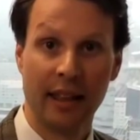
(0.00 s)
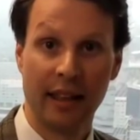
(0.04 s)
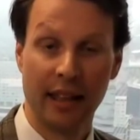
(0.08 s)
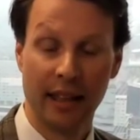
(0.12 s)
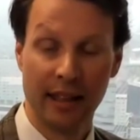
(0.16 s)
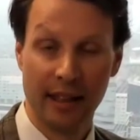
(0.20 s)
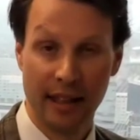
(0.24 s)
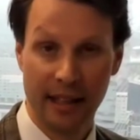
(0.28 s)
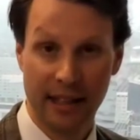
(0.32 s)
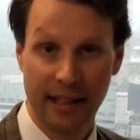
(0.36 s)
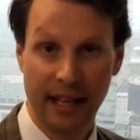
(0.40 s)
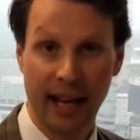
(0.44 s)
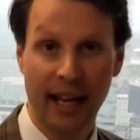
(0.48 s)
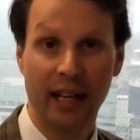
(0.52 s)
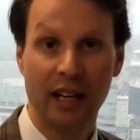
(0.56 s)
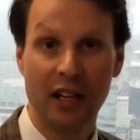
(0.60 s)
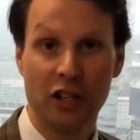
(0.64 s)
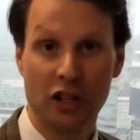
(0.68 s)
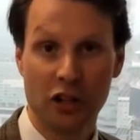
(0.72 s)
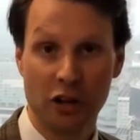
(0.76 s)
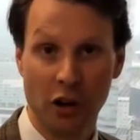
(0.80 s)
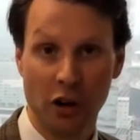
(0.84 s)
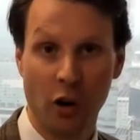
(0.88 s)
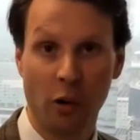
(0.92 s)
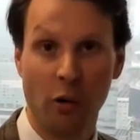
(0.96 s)
then the
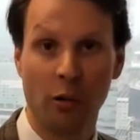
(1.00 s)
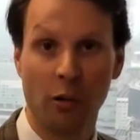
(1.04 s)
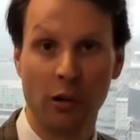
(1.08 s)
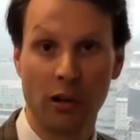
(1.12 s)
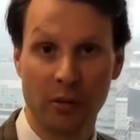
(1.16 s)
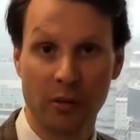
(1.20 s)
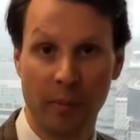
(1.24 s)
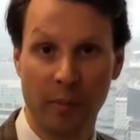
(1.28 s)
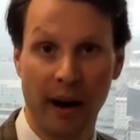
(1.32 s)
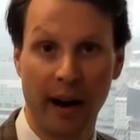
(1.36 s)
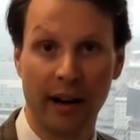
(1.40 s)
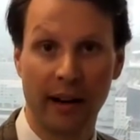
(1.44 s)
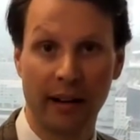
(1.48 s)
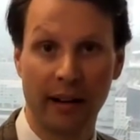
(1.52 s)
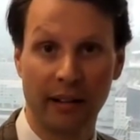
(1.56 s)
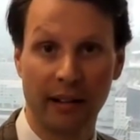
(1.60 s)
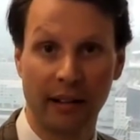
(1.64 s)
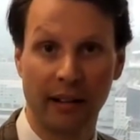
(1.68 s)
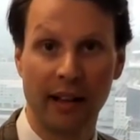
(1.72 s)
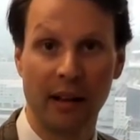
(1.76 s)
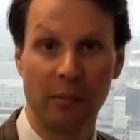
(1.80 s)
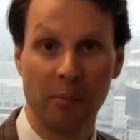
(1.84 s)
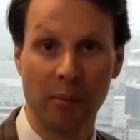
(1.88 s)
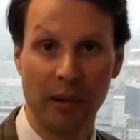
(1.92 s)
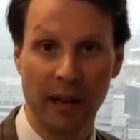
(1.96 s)
tenant should
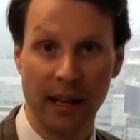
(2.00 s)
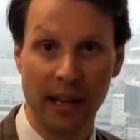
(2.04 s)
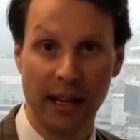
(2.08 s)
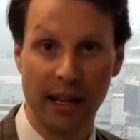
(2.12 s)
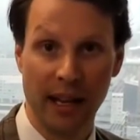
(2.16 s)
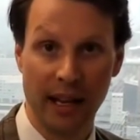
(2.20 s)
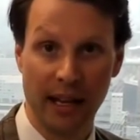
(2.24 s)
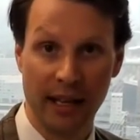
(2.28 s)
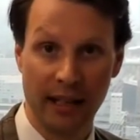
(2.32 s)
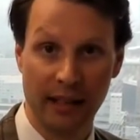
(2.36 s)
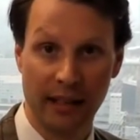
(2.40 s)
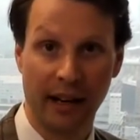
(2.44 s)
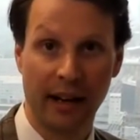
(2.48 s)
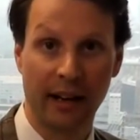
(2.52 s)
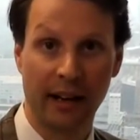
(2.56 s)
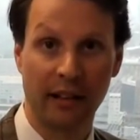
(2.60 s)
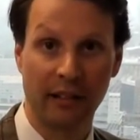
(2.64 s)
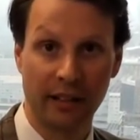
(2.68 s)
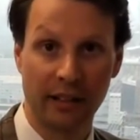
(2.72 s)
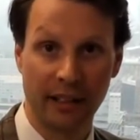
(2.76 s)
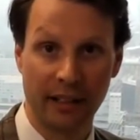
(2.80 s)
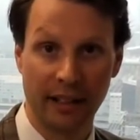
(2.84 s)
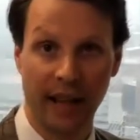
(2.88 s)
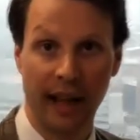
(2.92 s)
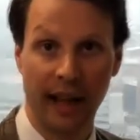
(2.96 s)
correspondingly be
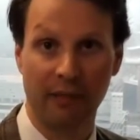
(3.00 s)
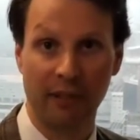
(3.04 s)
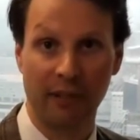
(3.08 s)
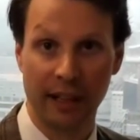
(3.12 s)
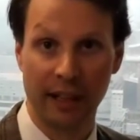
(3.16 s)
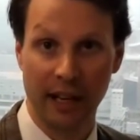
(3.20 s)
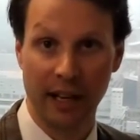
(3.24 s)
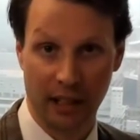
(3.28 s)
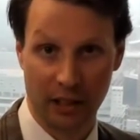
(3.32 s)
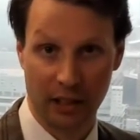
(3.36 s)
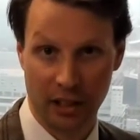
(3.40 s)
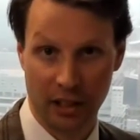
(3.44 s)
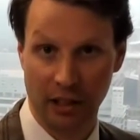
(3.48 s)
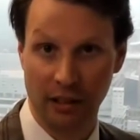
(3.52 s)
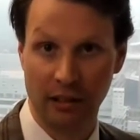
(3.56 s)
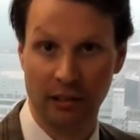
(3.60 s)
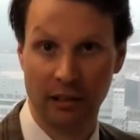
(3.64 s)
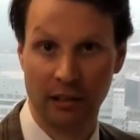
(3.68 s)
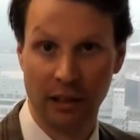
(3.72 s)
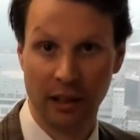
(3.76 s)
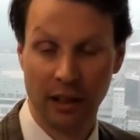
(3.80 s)
entitled to that reduction.